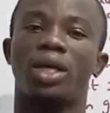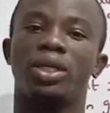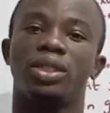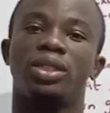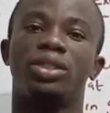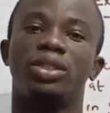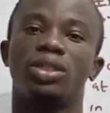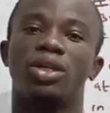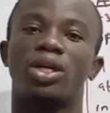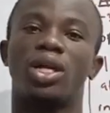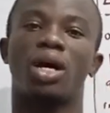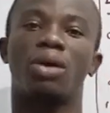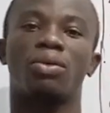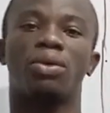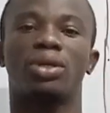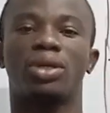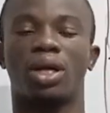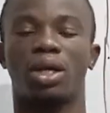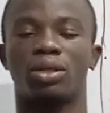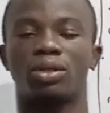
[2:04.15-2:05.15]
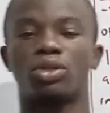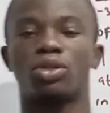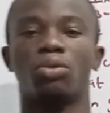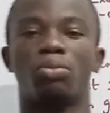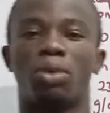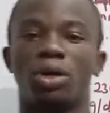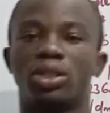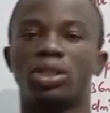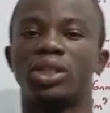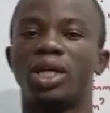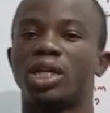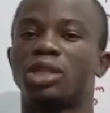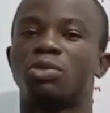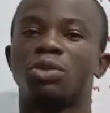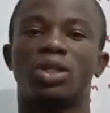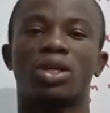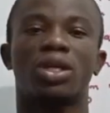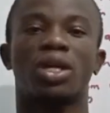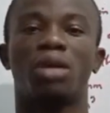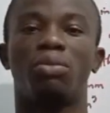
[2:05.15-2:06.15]
In the other way around, but the
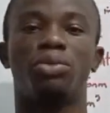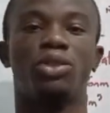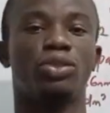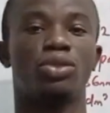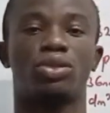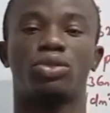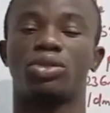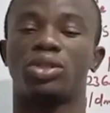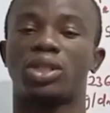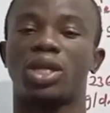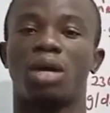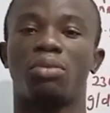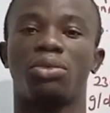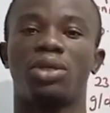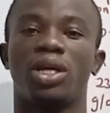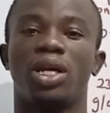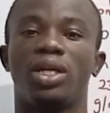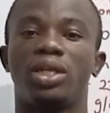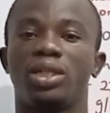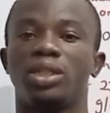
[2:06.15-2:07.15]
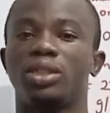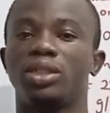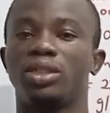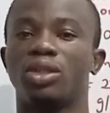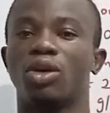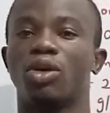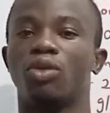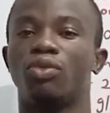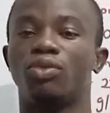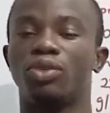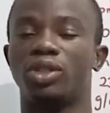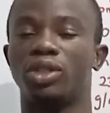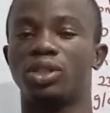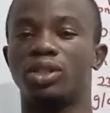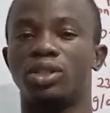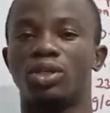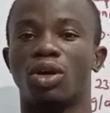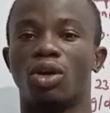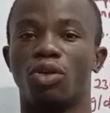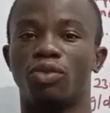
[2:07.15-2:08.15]
expression can be used to determine any of
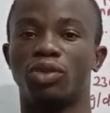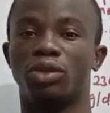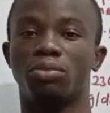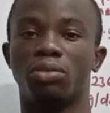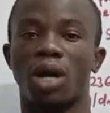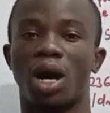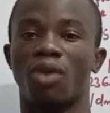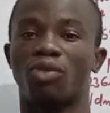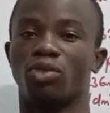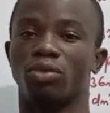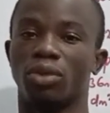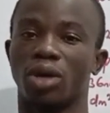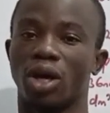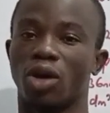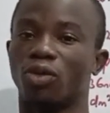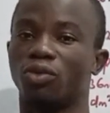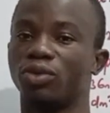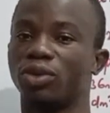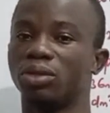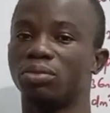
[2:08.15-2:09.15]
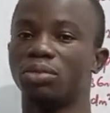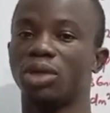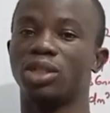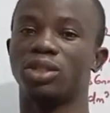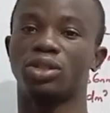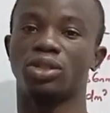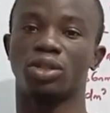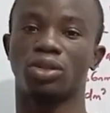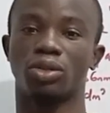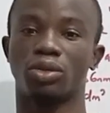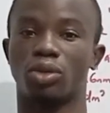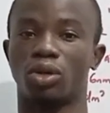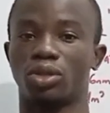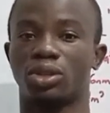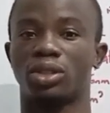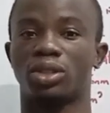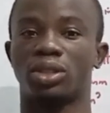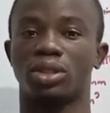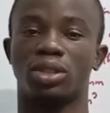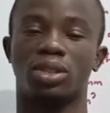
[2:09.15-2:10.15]
the mentioned
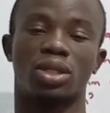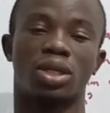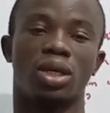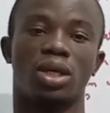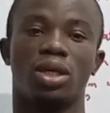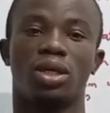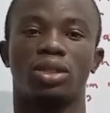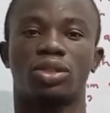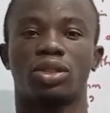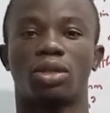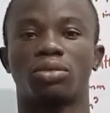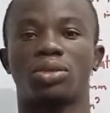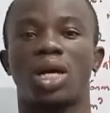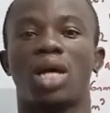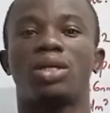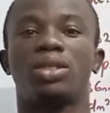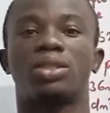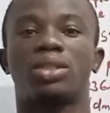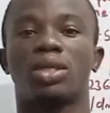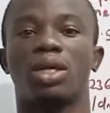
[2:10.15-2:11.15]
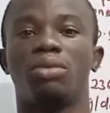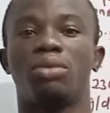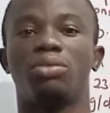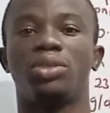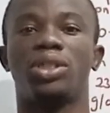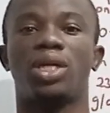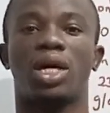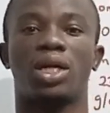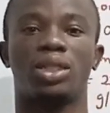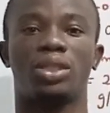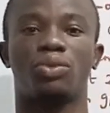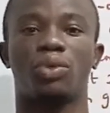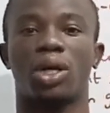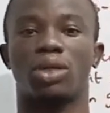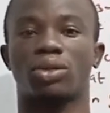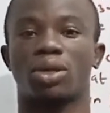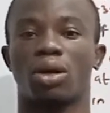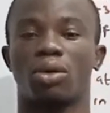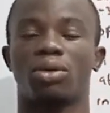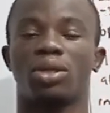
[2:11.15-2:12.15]
quantities. Sometimes it can be that we
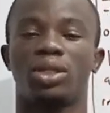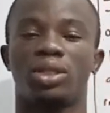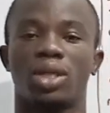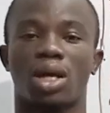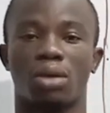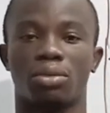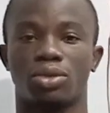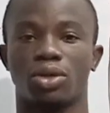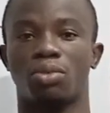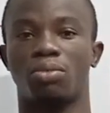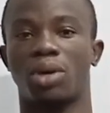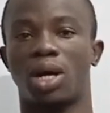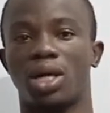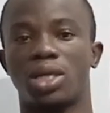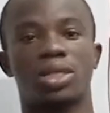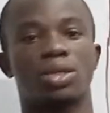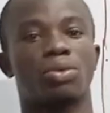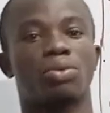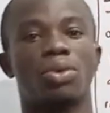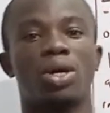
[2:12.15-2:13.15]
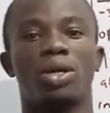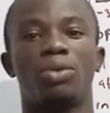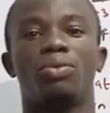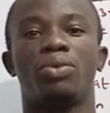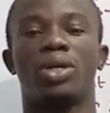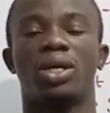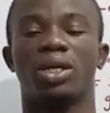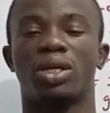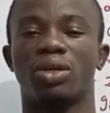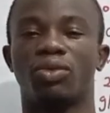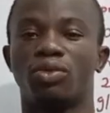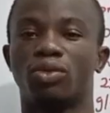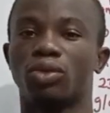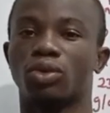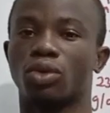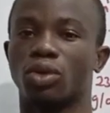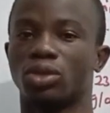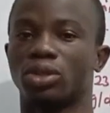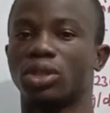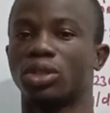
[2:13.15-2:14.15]
have to calculate the absorbance when we are
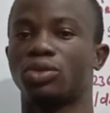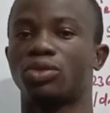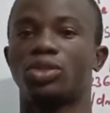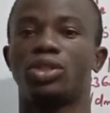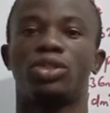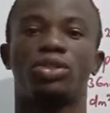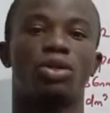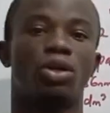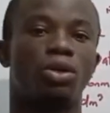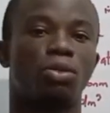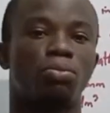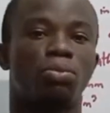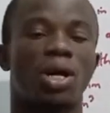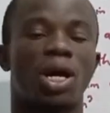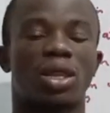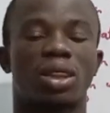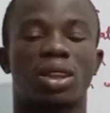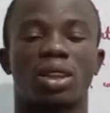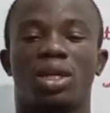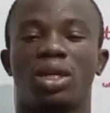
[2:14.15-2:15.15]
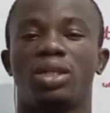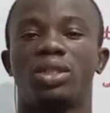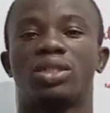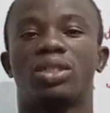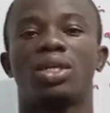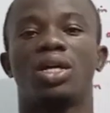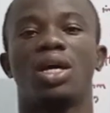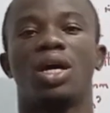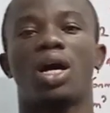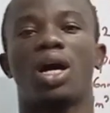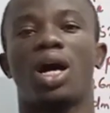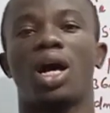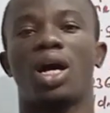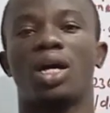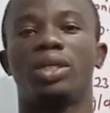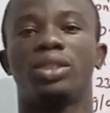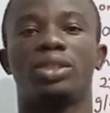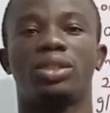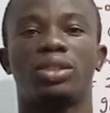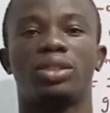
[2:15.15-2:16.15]
given concentration, path length,
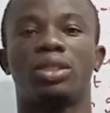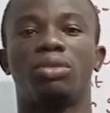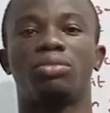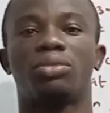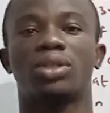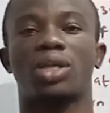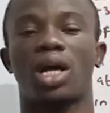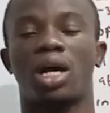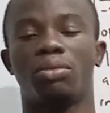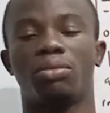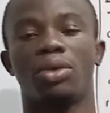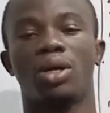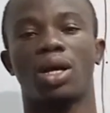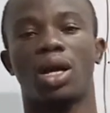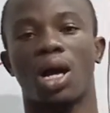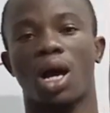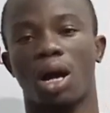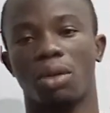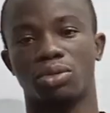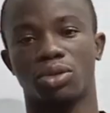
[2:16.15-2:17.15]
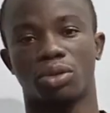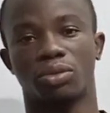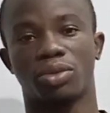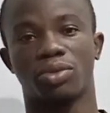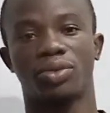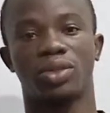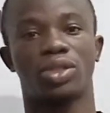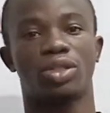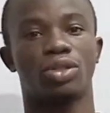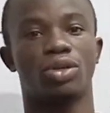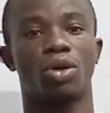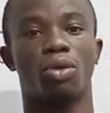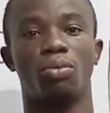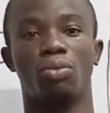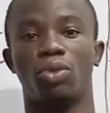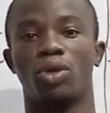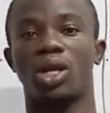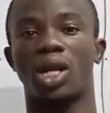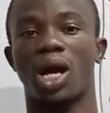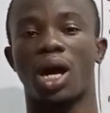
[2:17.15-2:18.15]
and at the same time absorptivity or
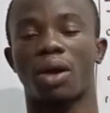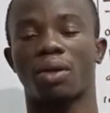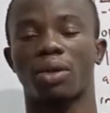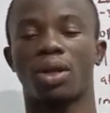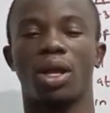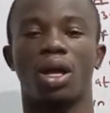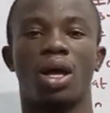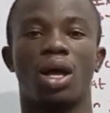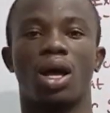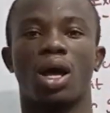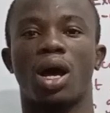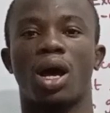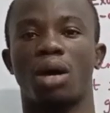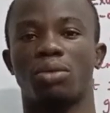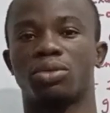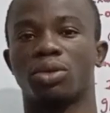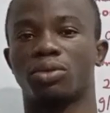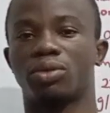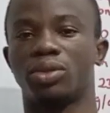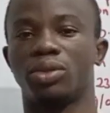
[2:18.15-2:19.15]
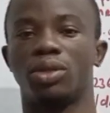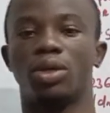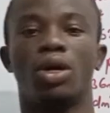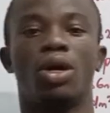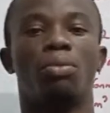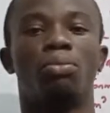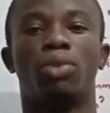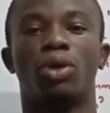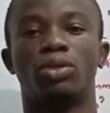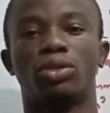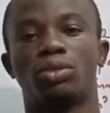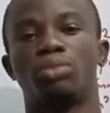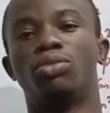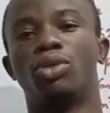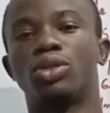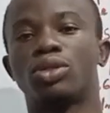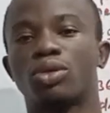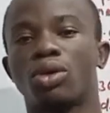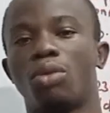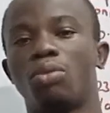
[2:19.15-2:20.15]
molar absorptivity. But
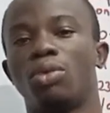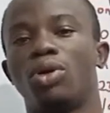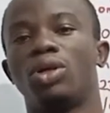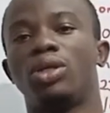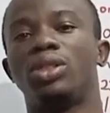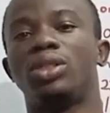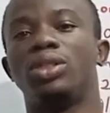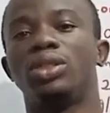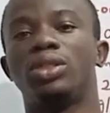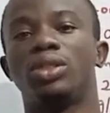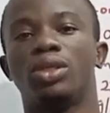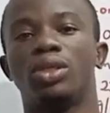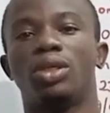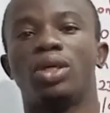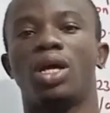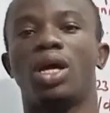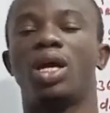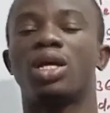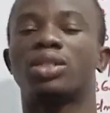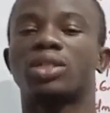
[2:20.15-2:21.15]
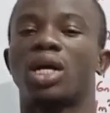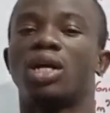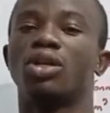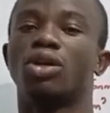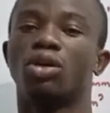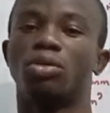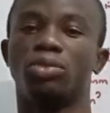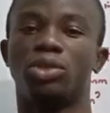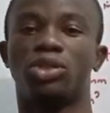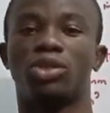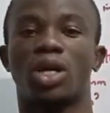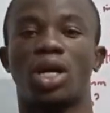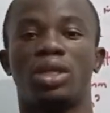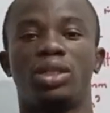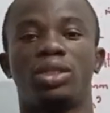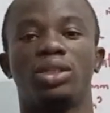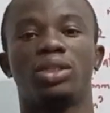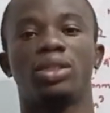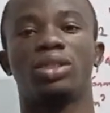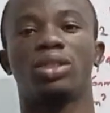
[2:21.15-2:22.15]
most commonly, epsilon is
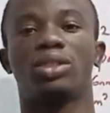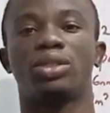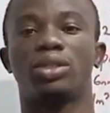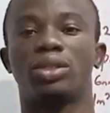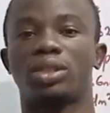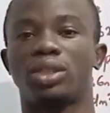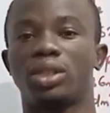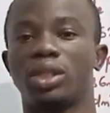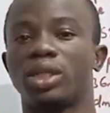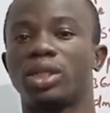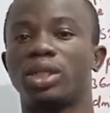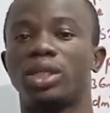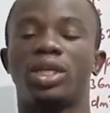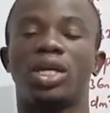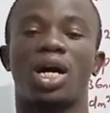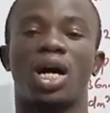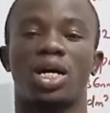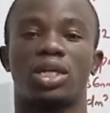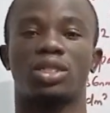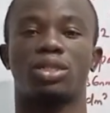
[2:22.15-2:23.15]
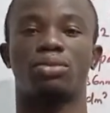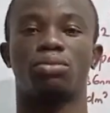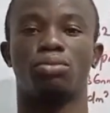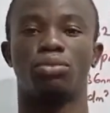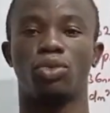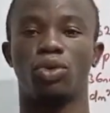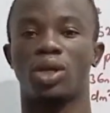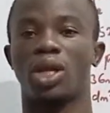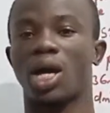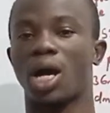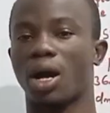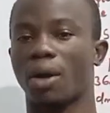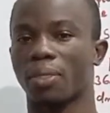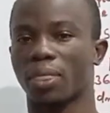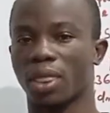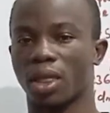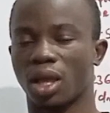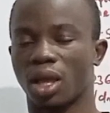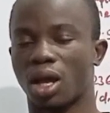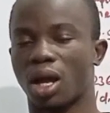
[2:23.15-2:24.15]
usually taken as
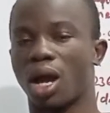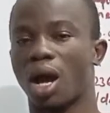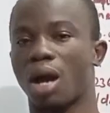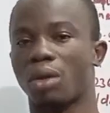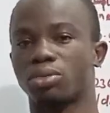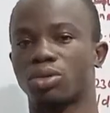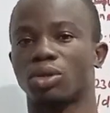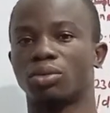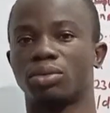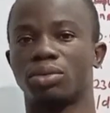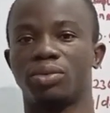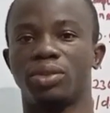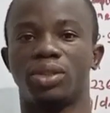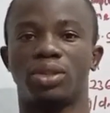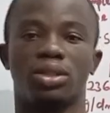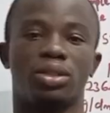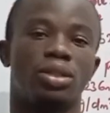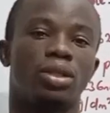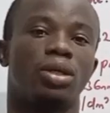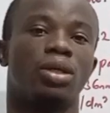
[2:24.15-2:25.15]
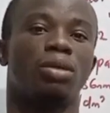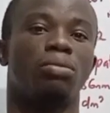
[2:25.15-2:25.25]
molar absorptivity.